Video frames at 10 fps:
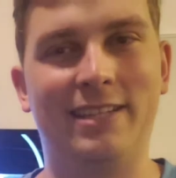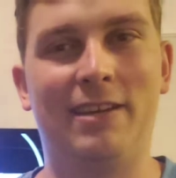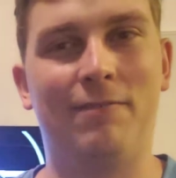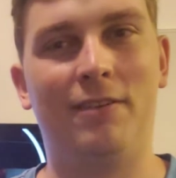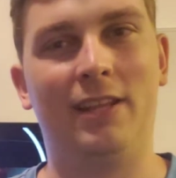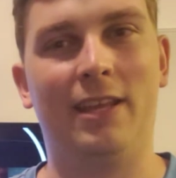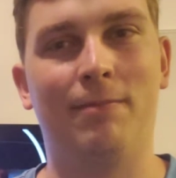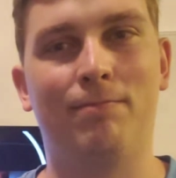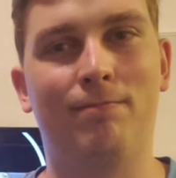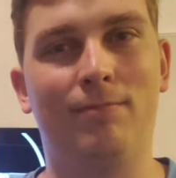
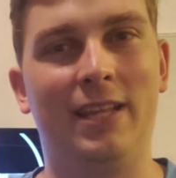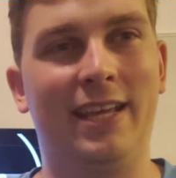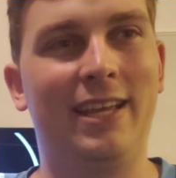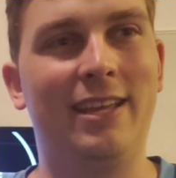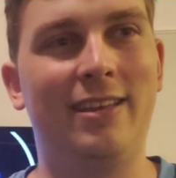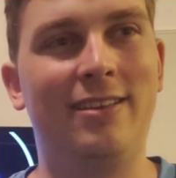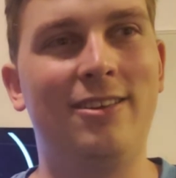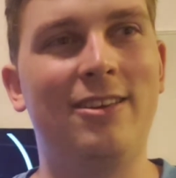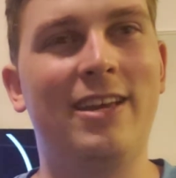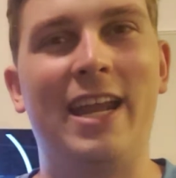definitely,
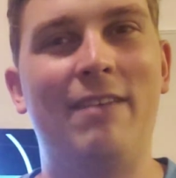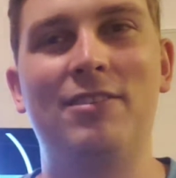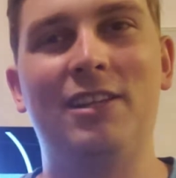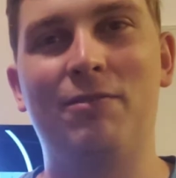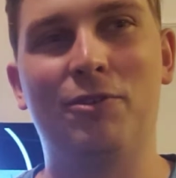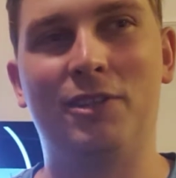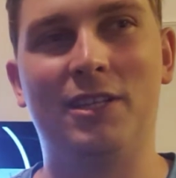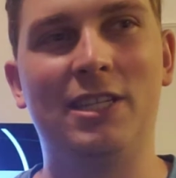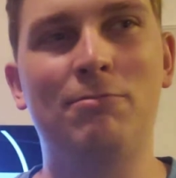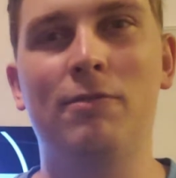you kind of have to live with it.
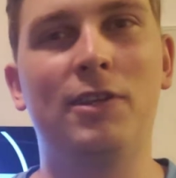This movie